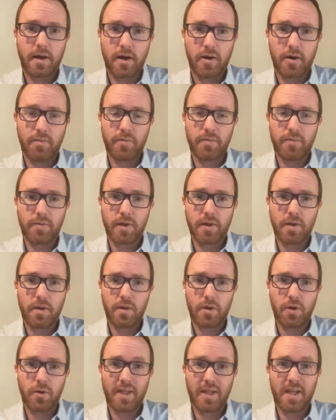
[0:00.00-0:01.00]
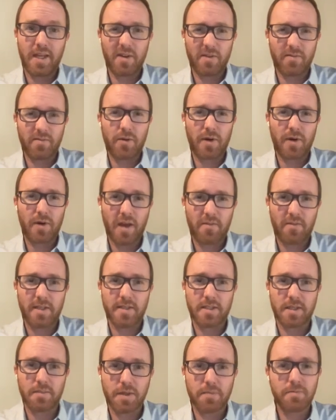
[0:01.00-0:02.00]
even if they don't have
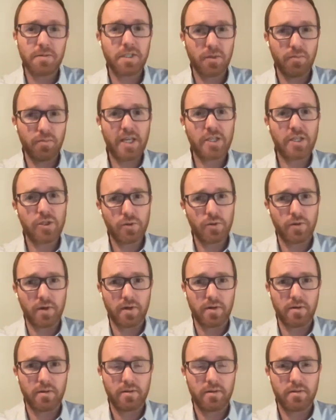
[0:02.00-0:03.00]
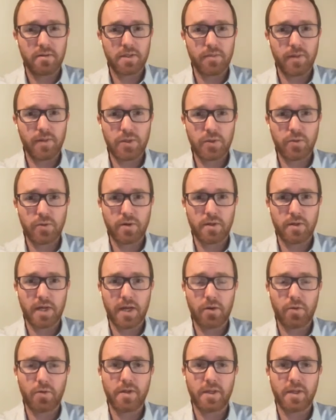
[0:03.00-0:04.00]
any symptoms, to make sure
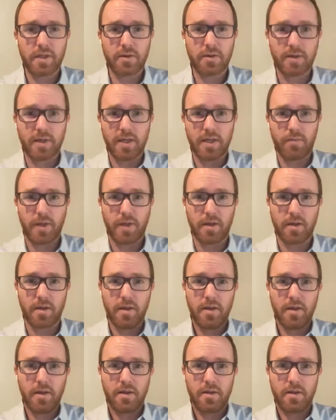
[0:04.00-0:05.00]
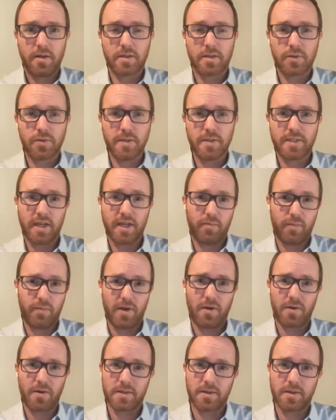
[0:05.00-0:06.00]
not only that they're keeping the school safe,
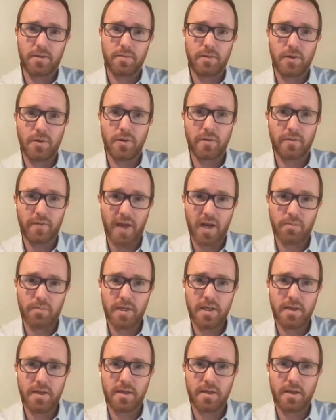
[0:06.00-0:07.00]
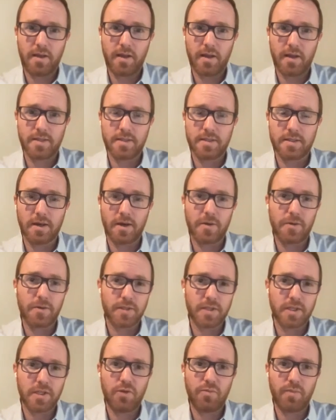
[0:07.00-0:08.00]
but also your family and
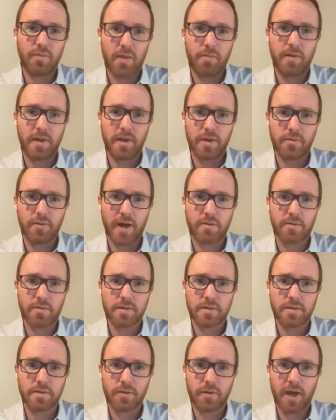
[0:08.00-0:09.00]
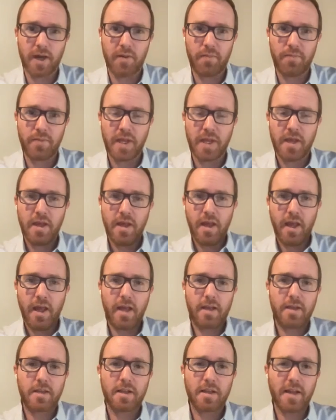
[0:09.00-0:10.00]
others that you might be around, okay?
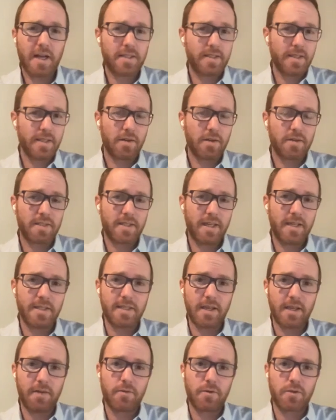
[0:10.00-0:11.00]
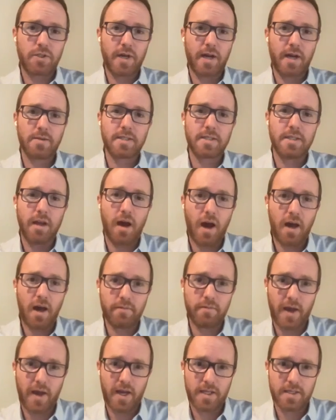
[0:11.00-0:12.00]
And the last thing I'll say is if your child's
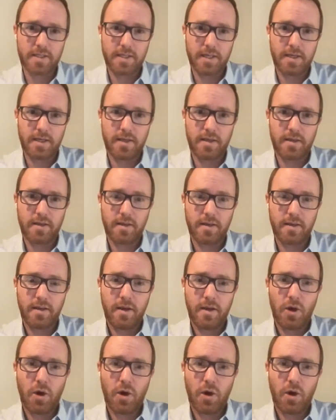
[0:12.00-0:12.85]
not vaccinated,